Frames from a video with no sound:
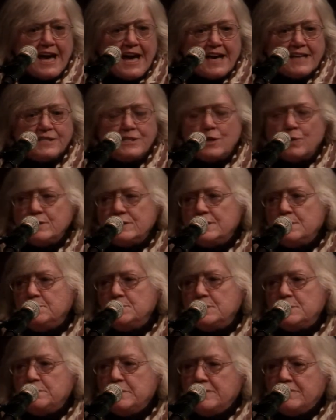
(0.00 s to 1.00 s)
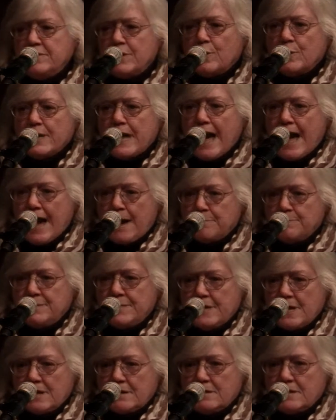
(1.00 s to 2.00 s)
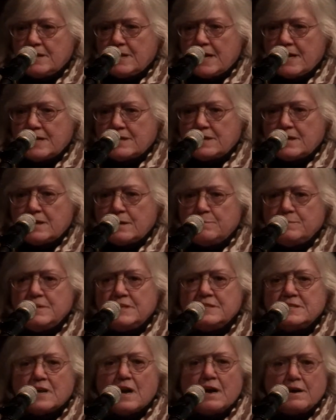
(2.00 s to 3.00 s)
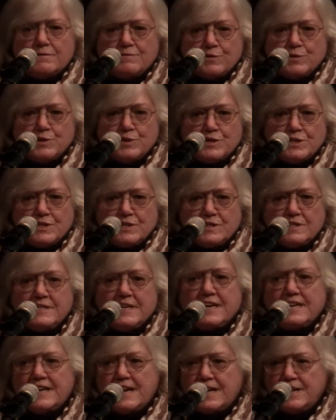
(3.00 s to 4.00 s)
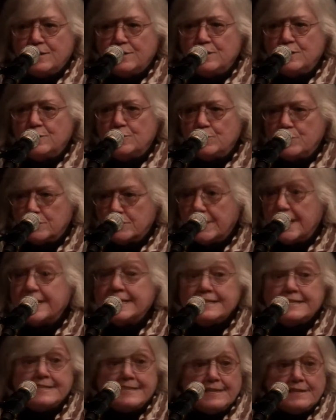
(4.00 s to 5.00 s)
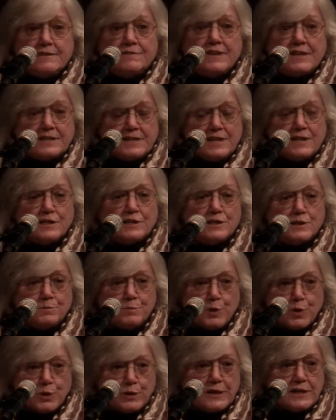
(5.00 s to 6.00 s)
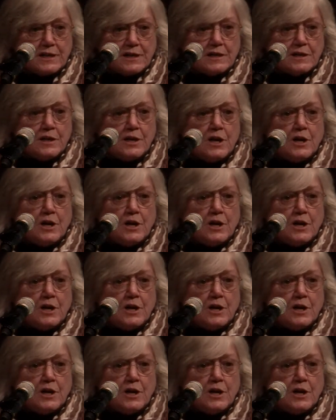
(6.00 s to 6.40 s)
And so it seems to me very apt then that um, this conference is dedicated to the legacy of Elliot Sperling,